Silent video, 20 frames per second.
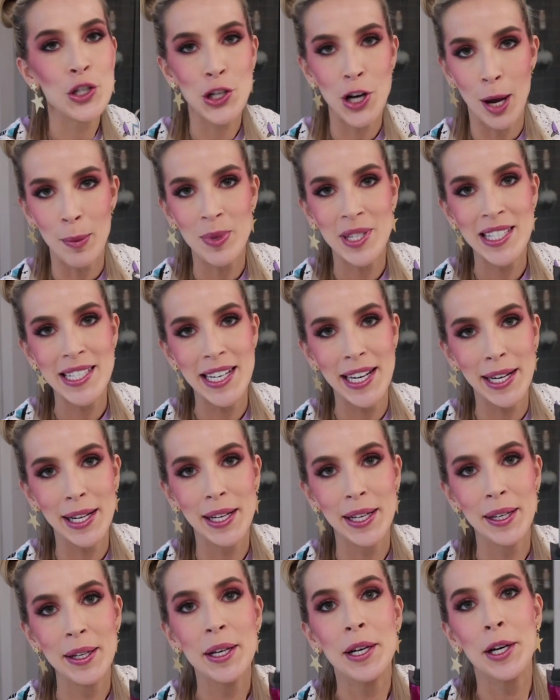
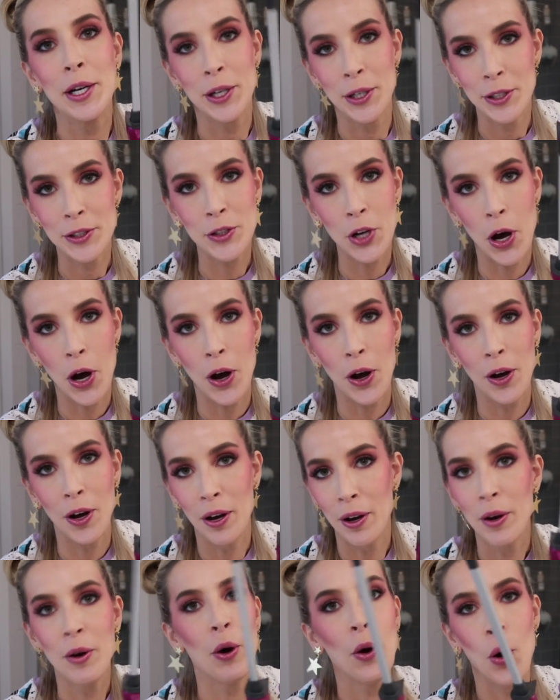chopstick,
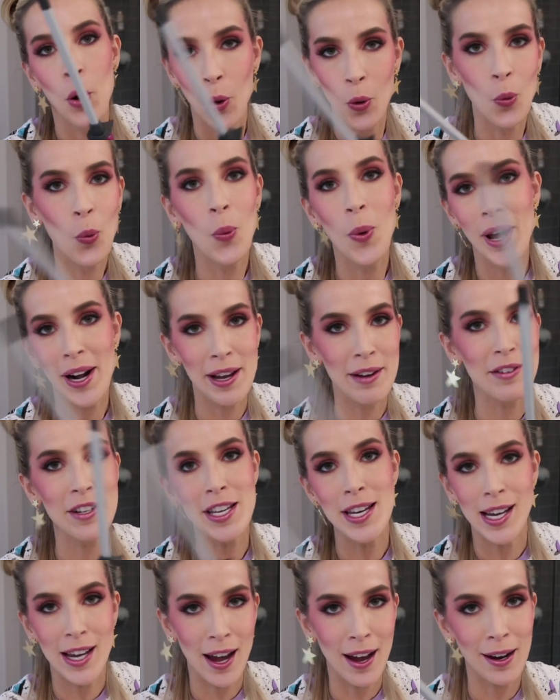tong, whatever
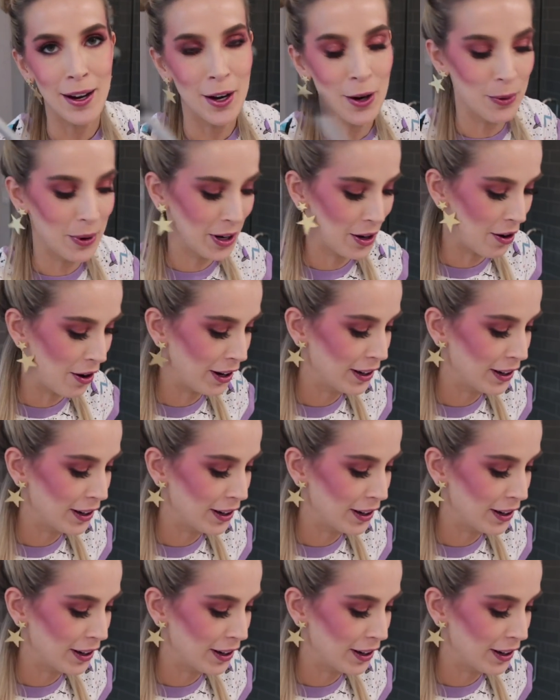you've got going